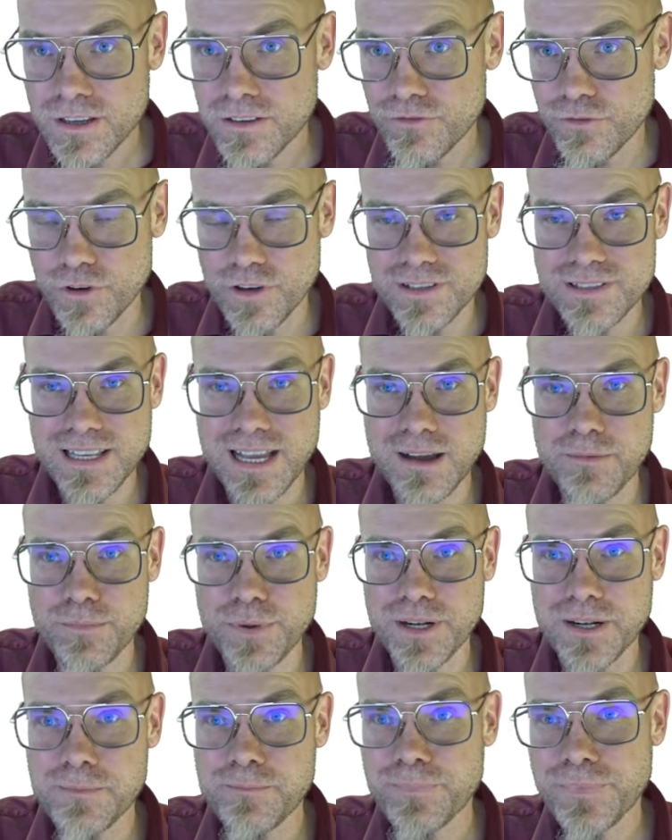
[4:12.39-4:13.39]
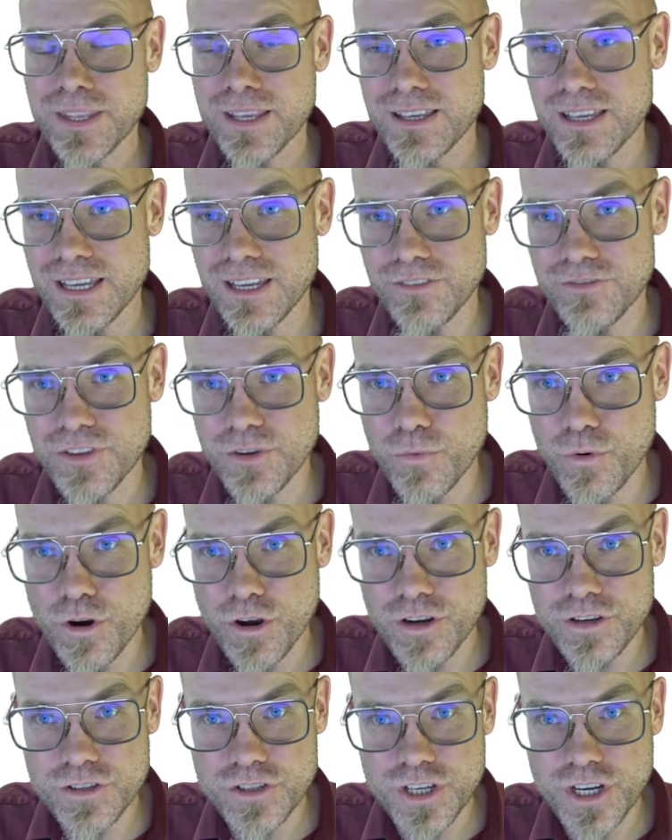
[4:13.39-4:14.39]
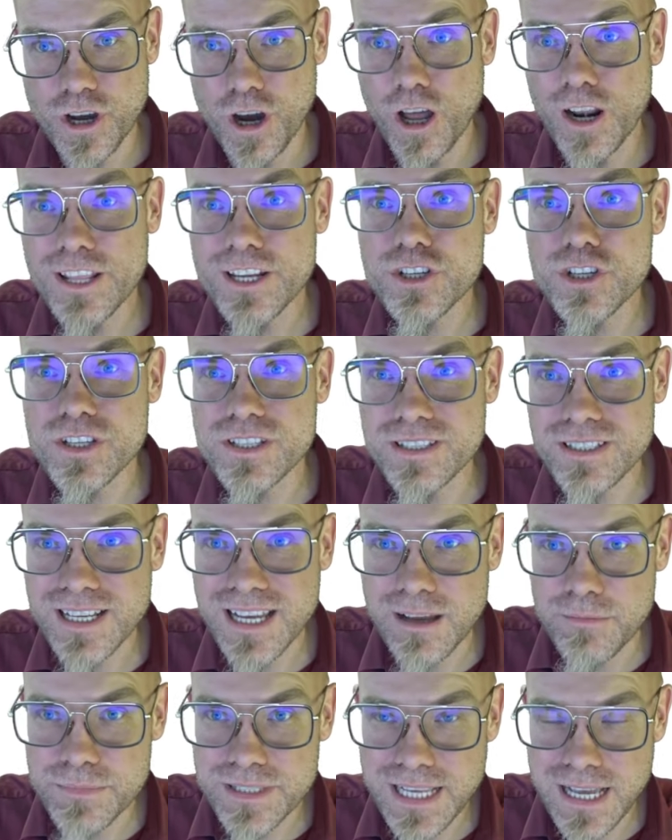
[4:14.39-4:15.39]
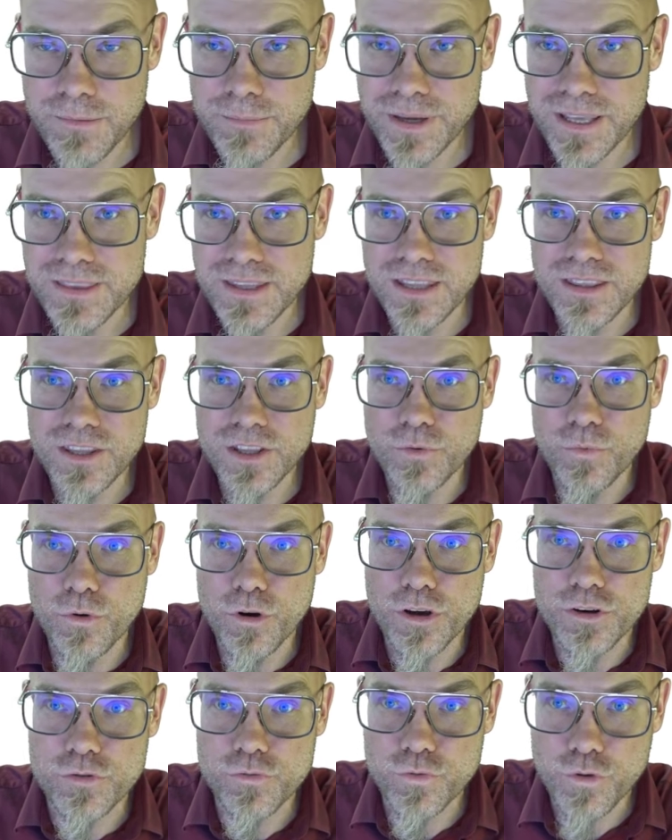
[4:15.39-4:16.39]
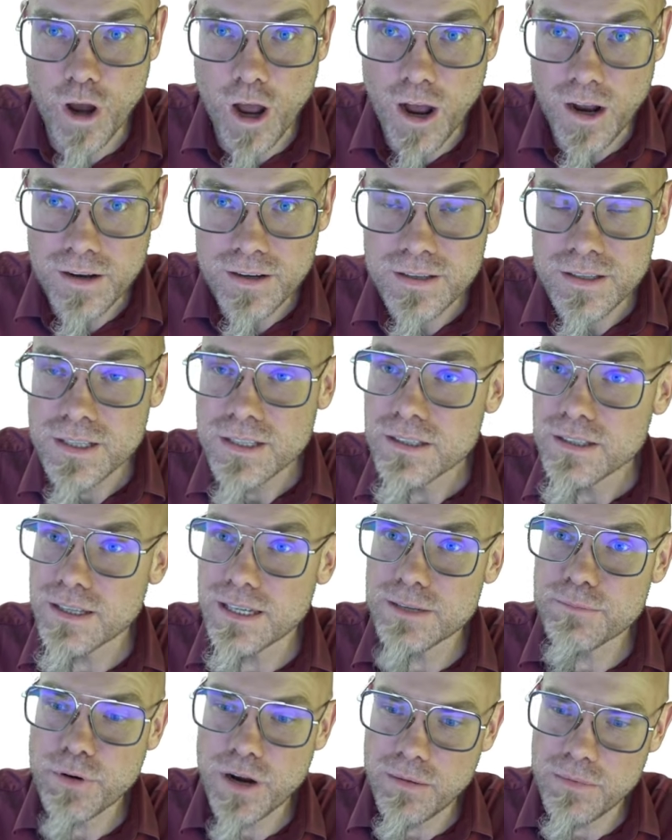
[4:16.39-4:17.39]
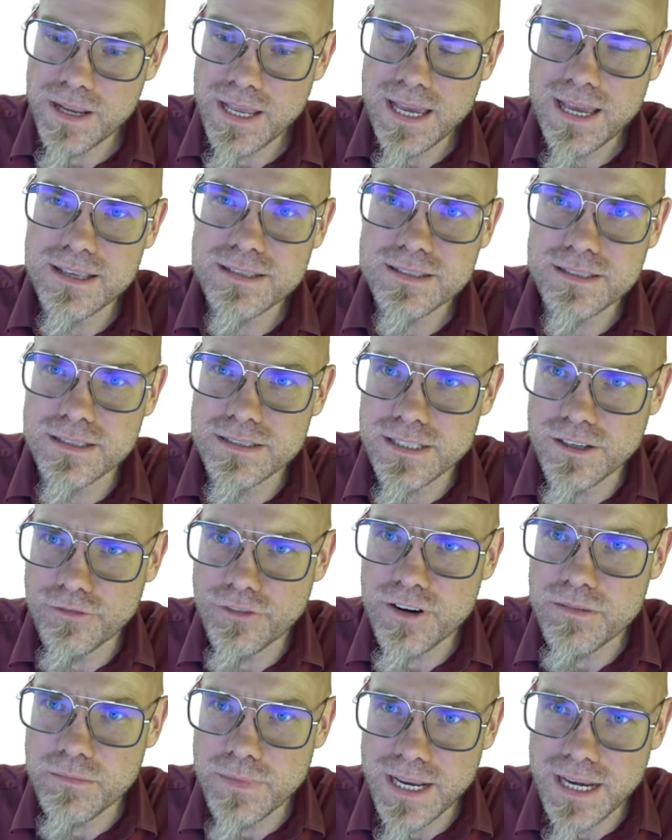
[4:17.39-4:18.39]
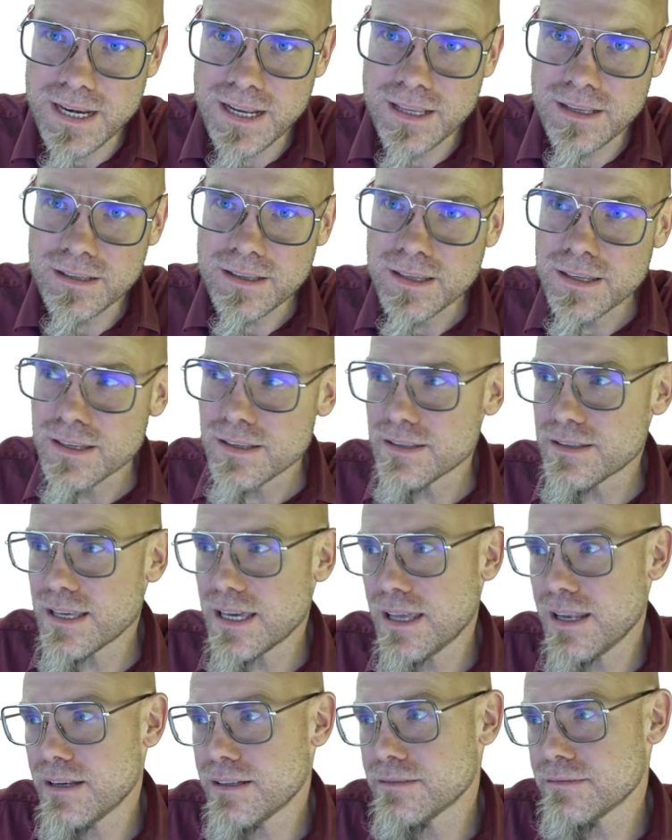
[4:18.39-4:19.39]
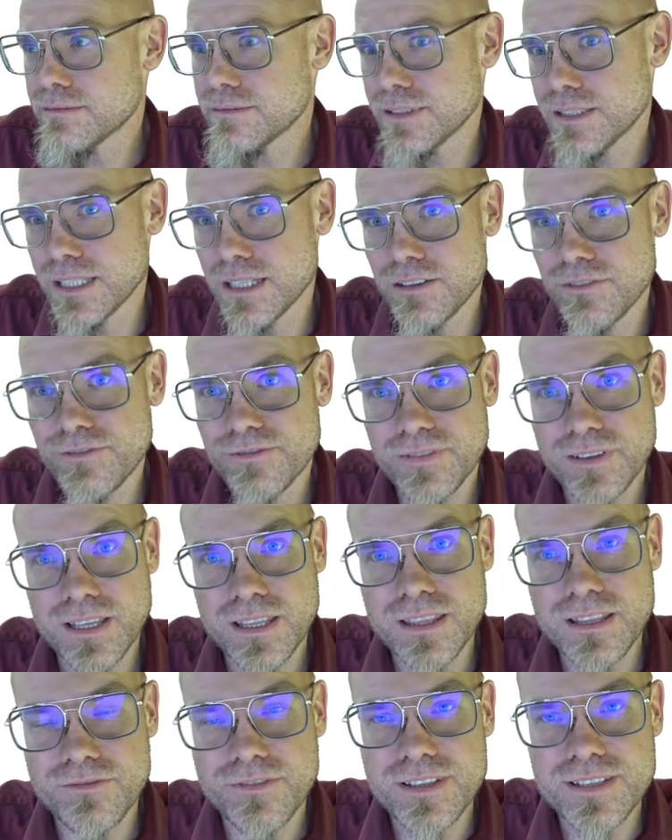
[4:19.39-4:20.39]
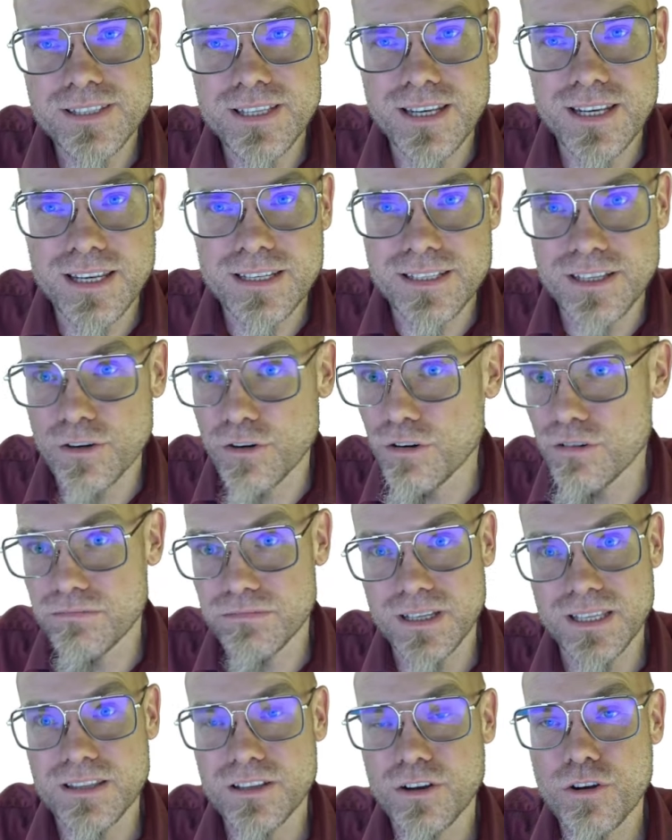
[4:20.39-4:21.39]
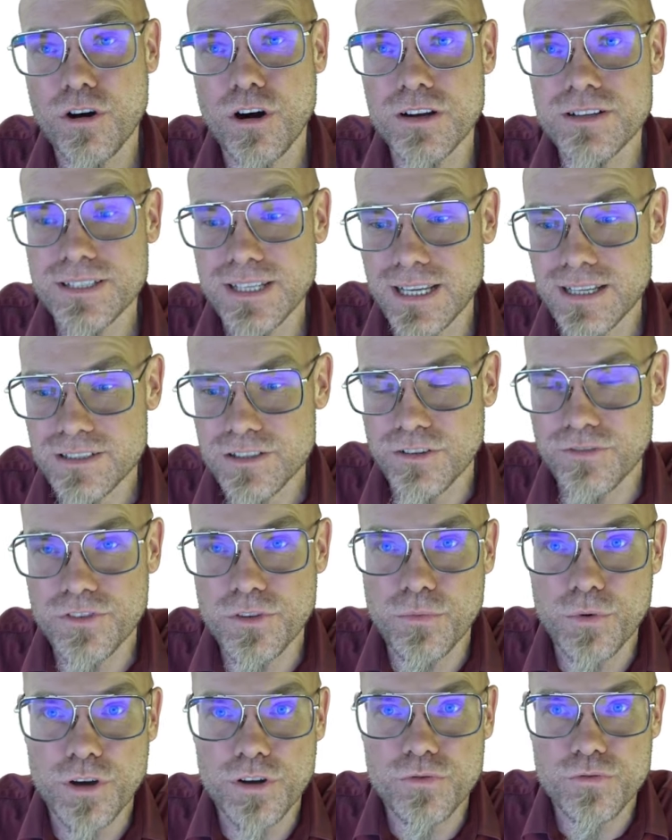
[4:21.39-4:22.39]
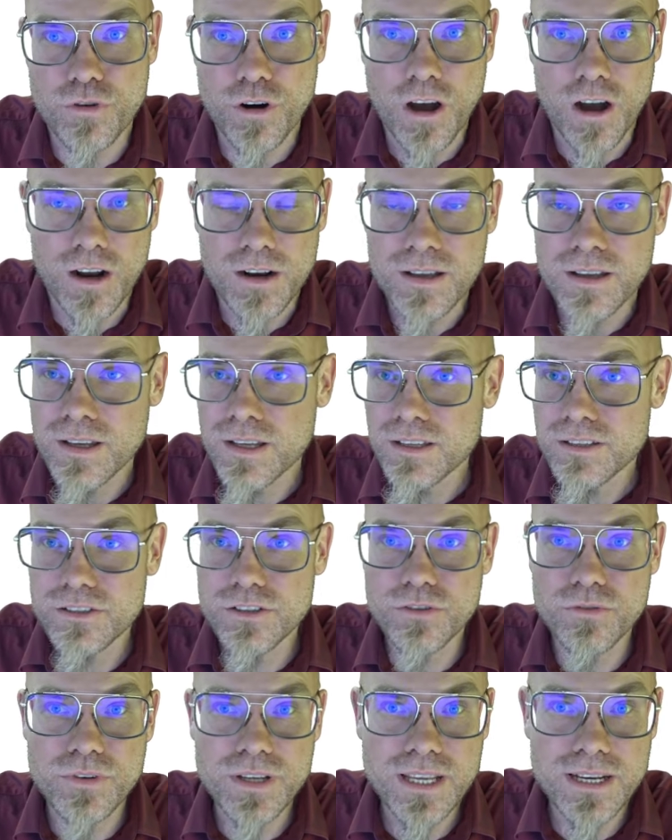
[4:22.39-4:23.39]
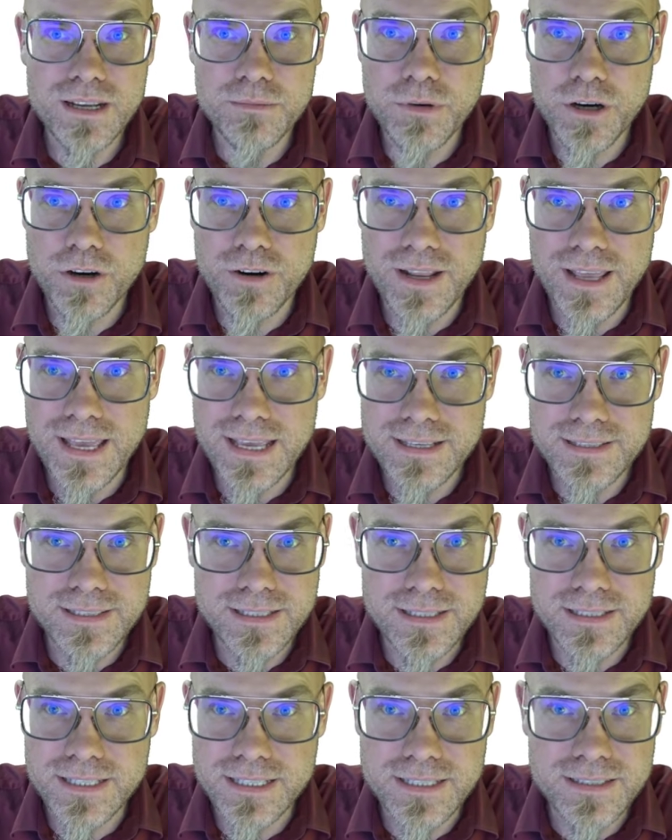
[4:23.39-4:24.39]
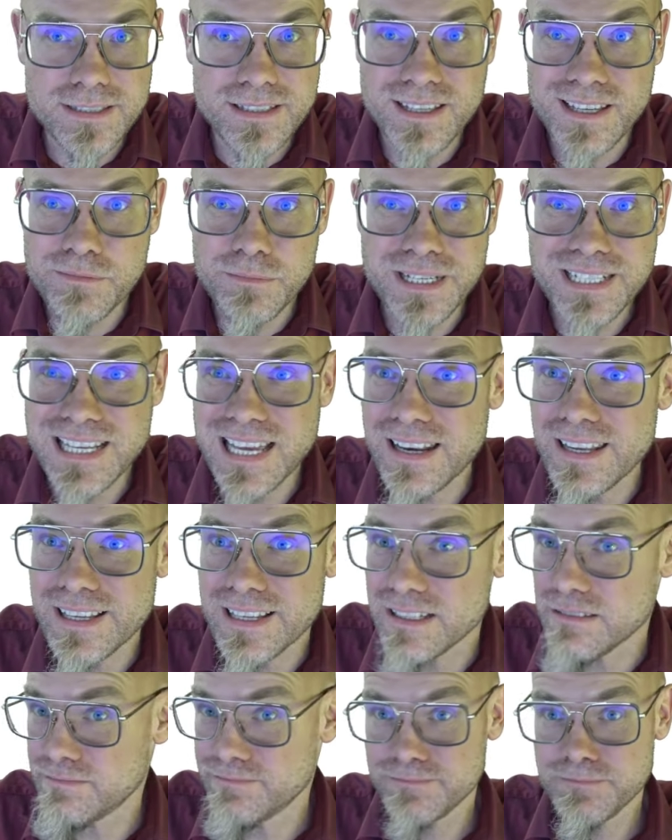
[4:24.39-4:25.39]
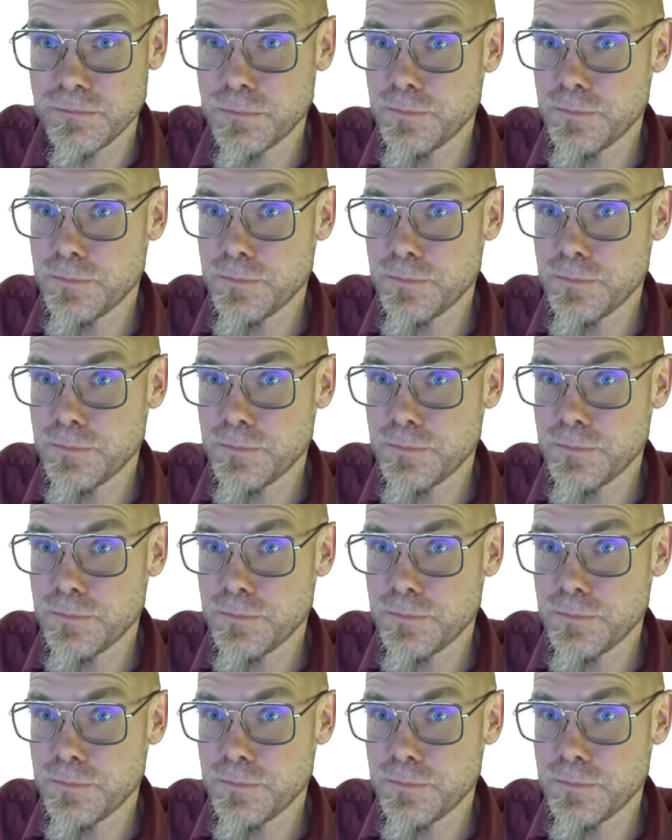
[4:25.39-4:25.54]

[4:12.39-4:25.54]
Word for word: For example, if the word geologist comes up and then the word rock, it probably has a different meaning than if in the vicinity or in the context of the word rock, you read about ACDC and Metallica.